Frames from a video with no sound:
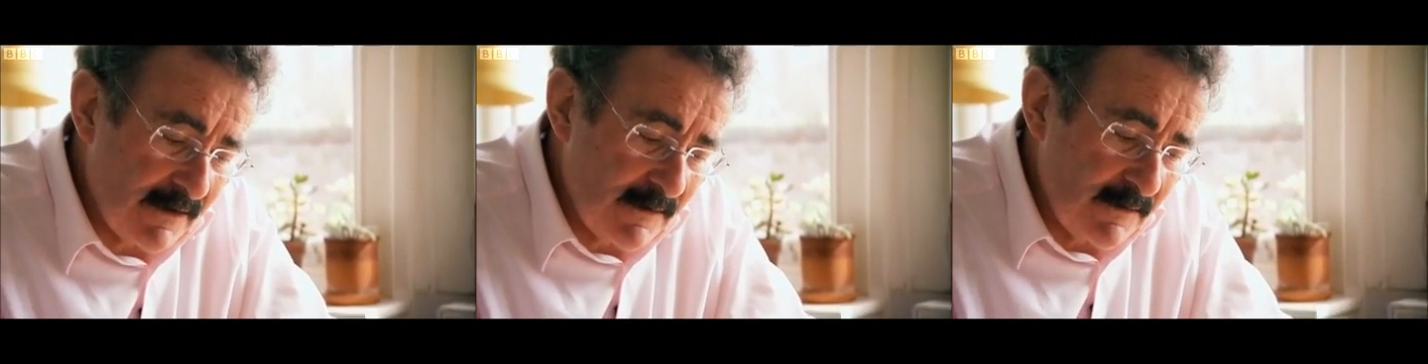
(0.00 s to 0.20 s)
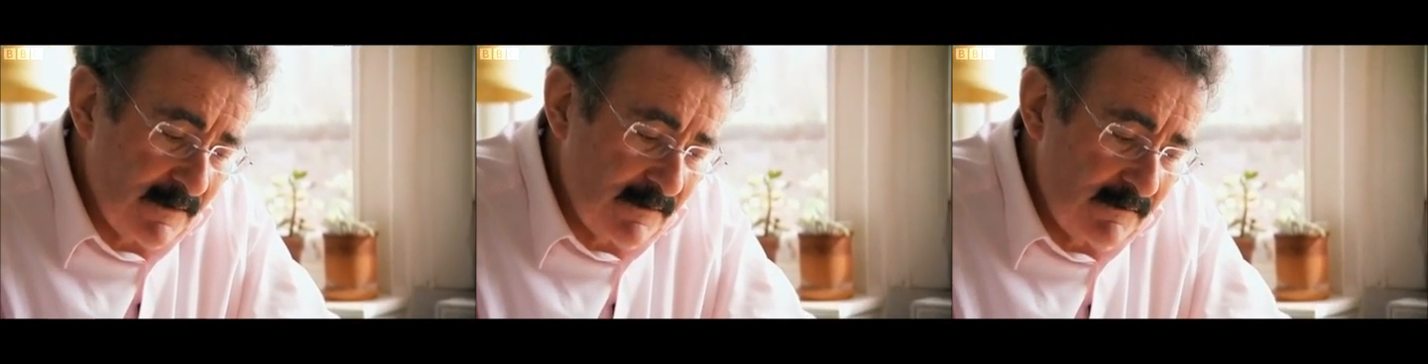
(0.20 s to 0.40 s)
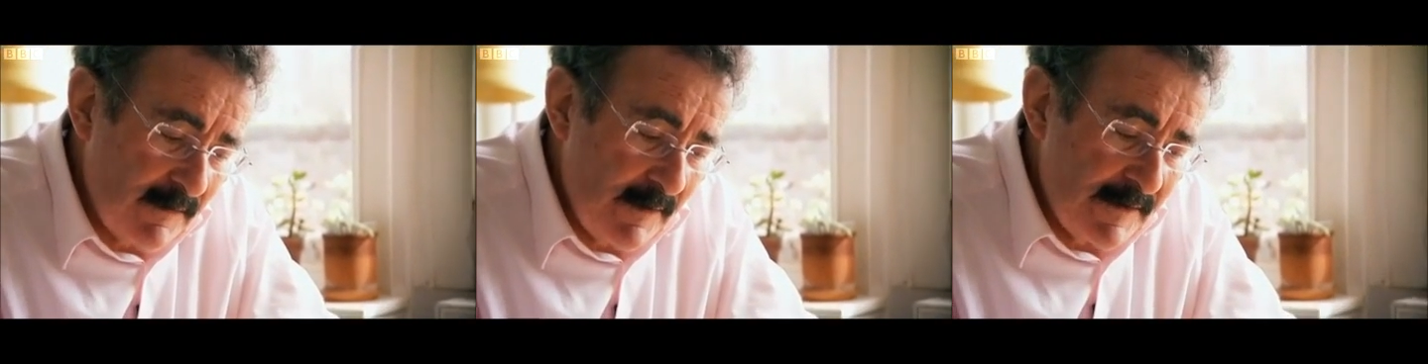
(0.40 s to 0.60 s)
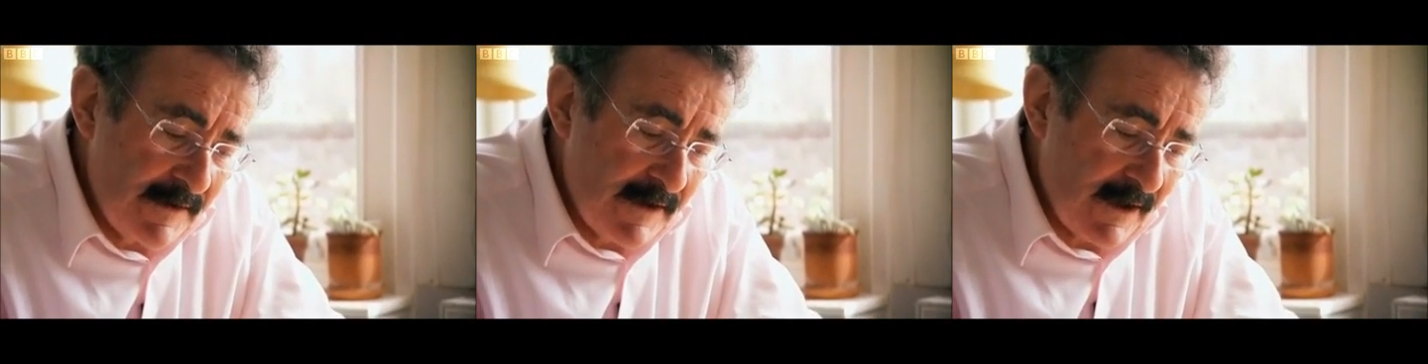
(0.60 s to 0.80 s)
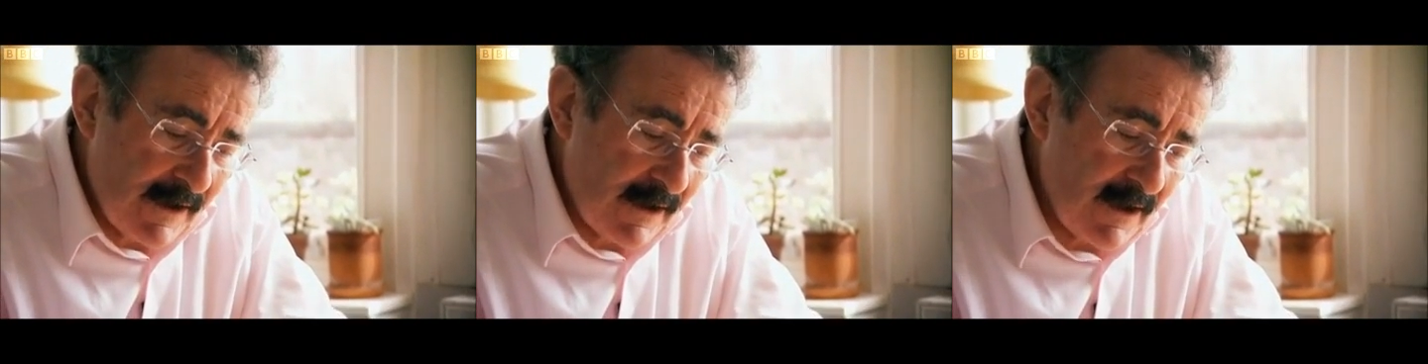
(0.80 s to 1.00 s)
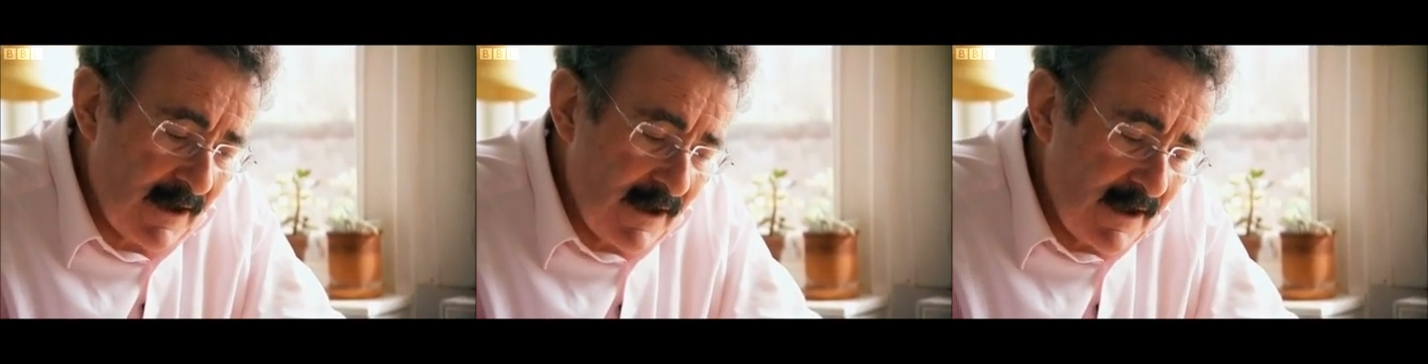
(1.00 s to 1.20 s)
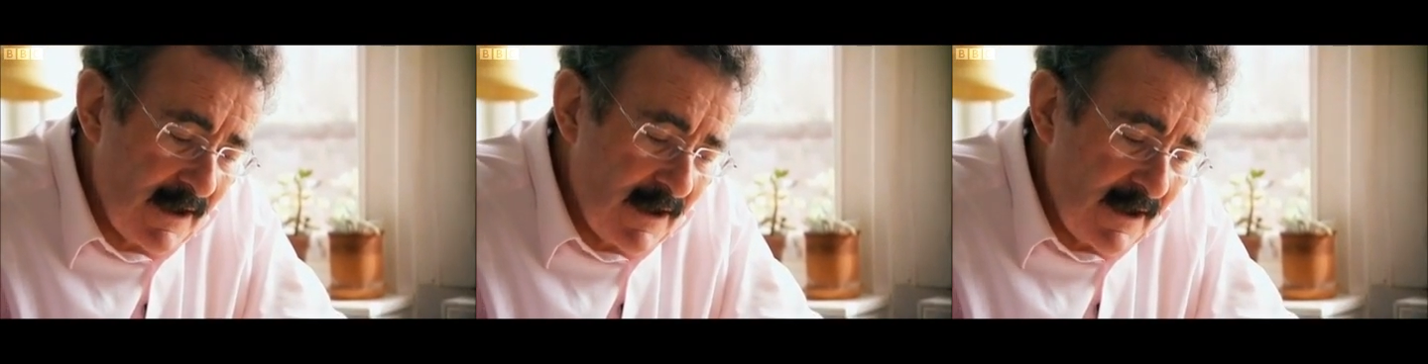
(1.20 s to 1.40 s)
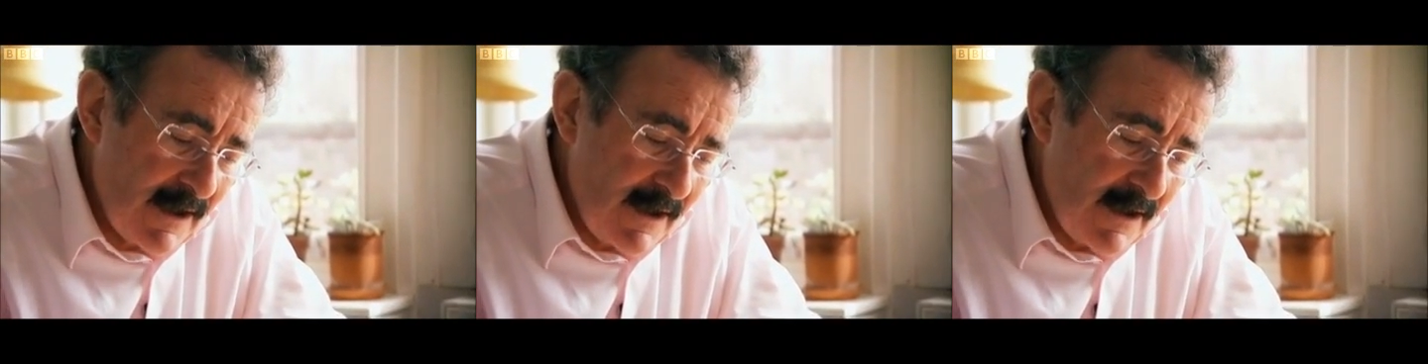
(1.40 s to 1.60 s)
that women take.
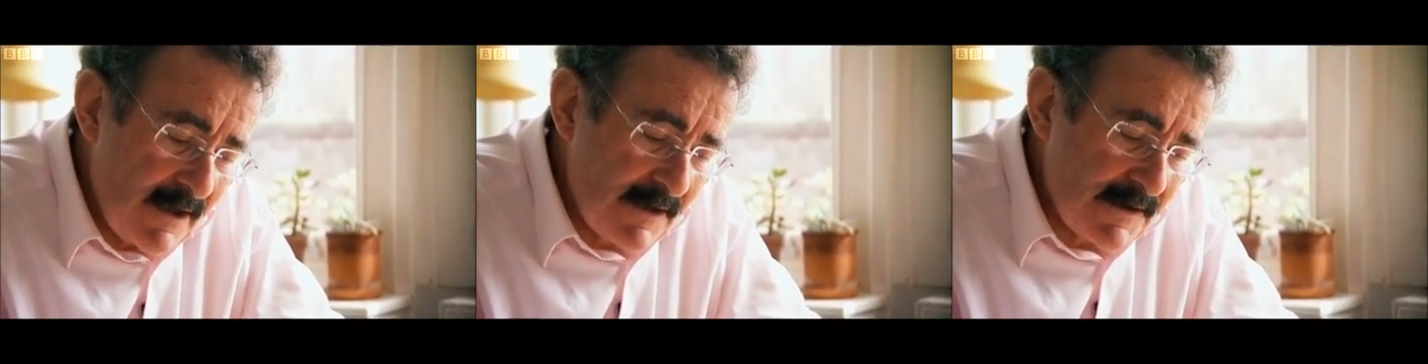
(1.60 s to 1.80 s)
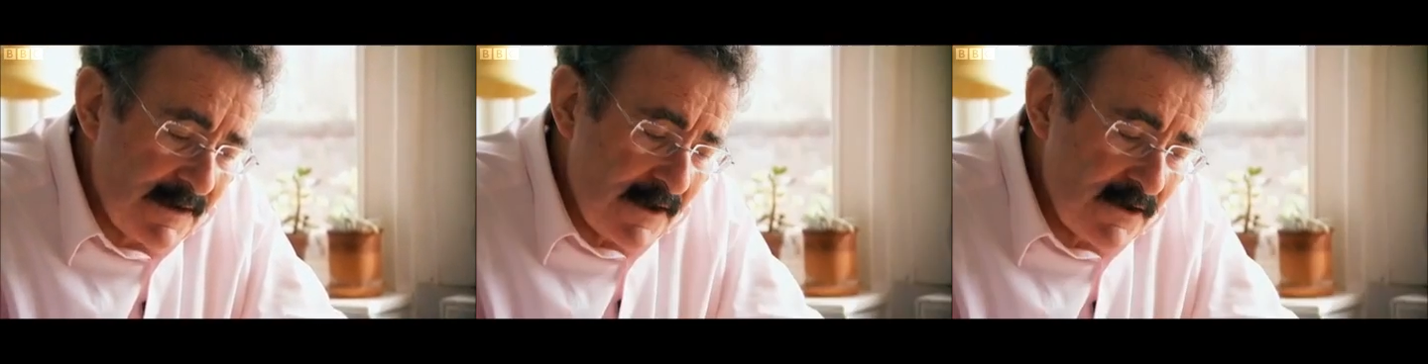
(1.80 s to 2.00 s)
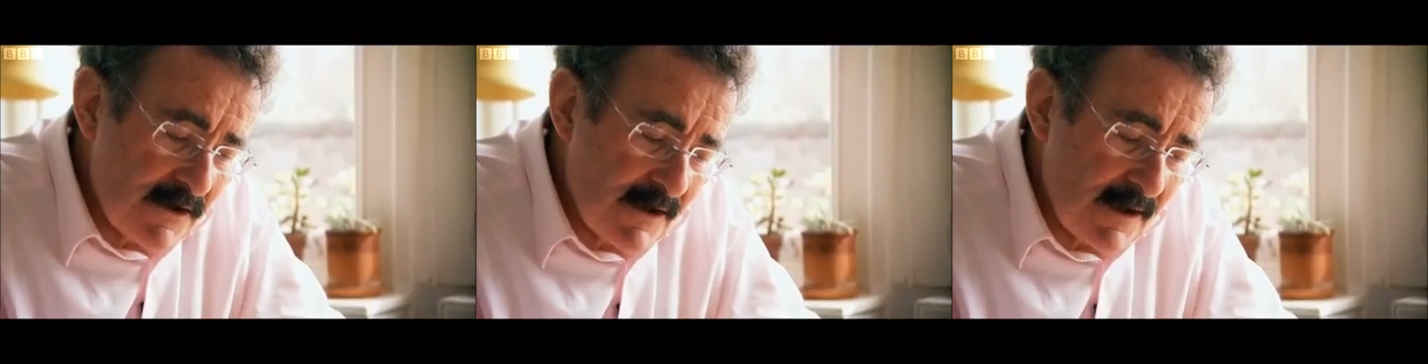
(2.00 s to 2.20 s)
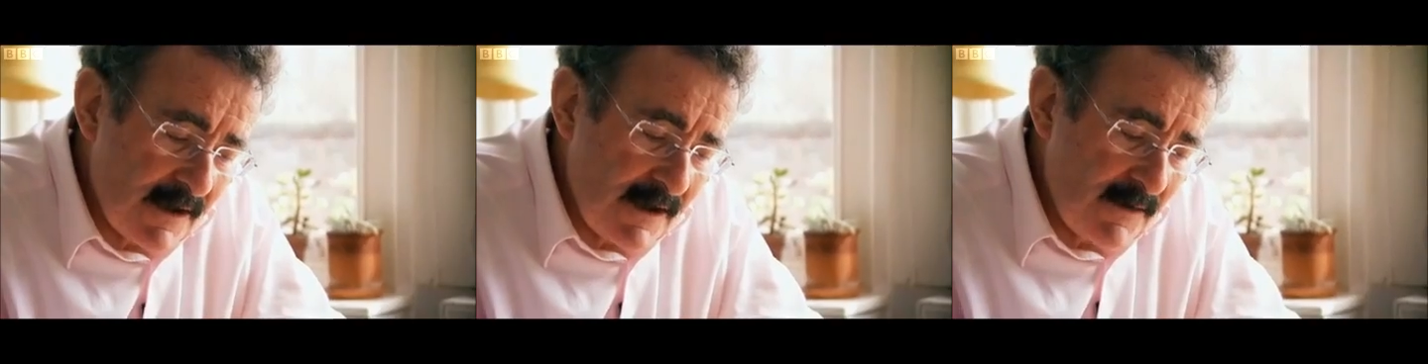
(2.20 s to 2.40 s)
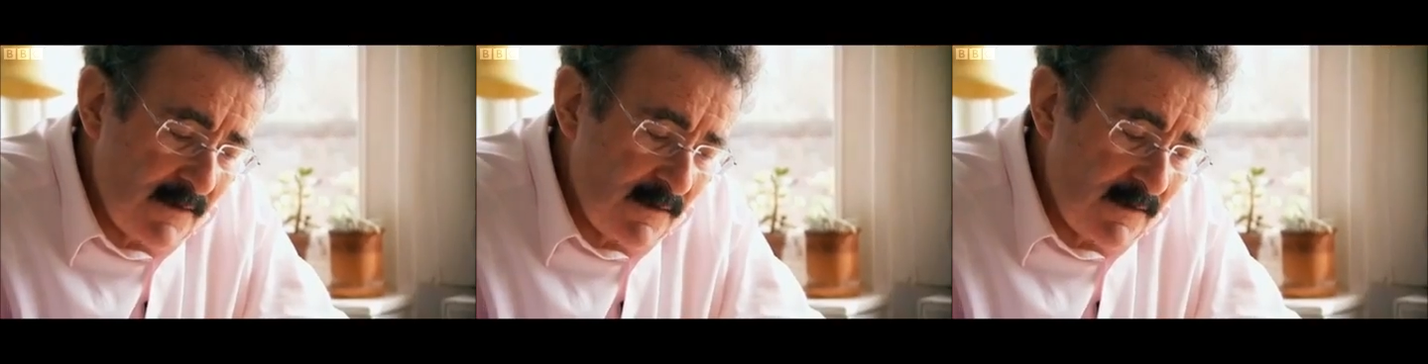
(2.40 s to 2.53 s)
And essentially,